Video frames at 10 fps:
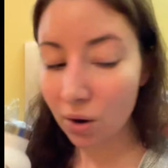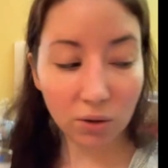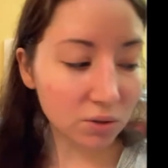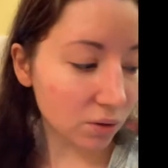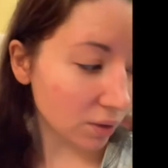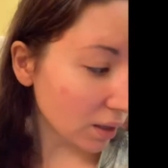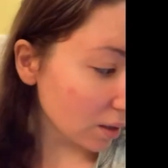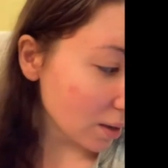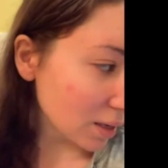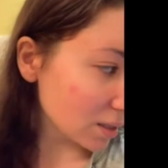Also, like,
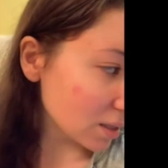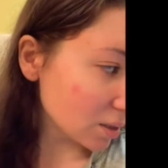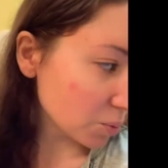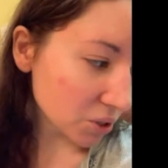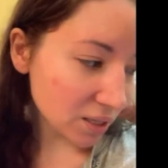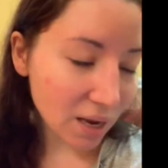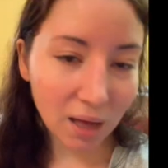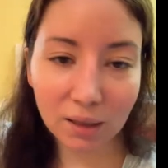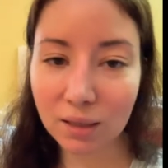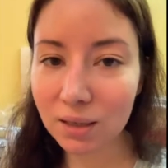it's this
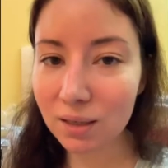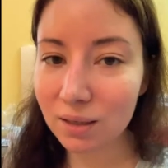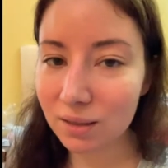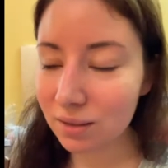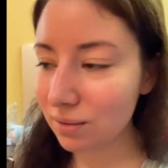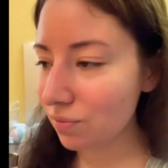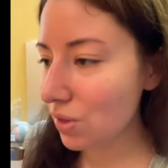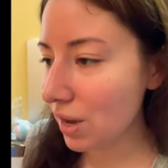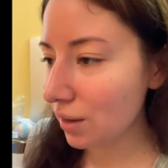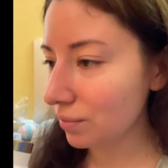personality
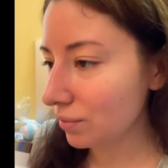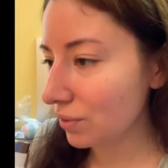thing.